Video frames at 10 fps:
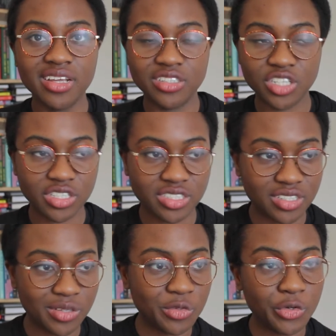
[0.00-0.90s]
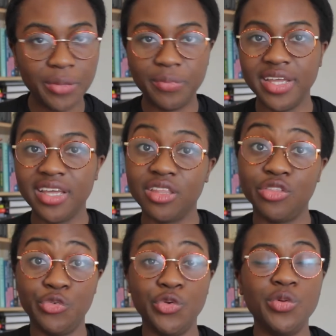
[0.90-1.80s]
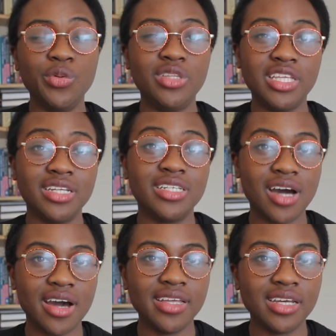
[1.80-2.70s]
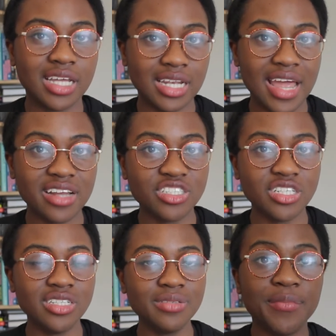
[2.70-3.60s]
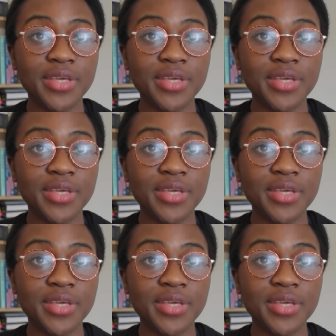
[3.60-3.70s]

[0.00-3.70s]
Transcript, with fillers: just ripping through the entire collection